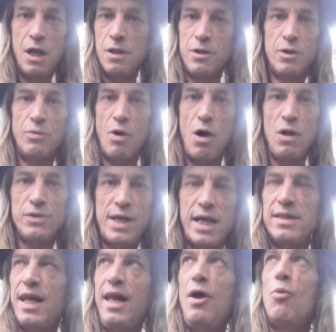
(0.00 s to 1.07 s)
They're all
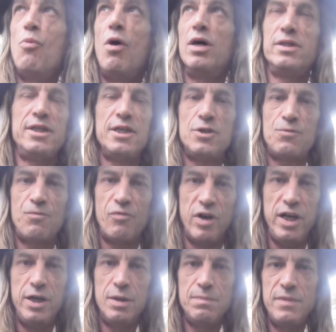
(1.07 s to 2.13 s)
done. They don't want this
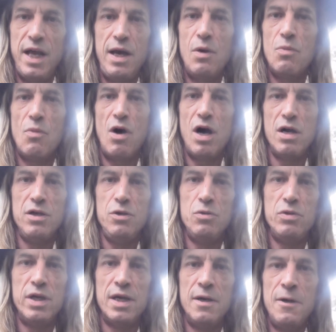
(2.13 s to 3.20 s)
freedom. They don't want you
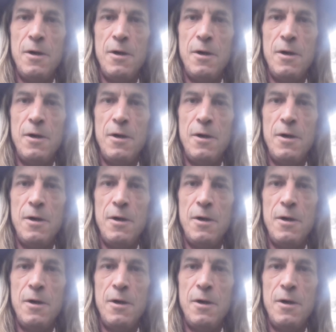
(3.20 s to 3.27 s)
to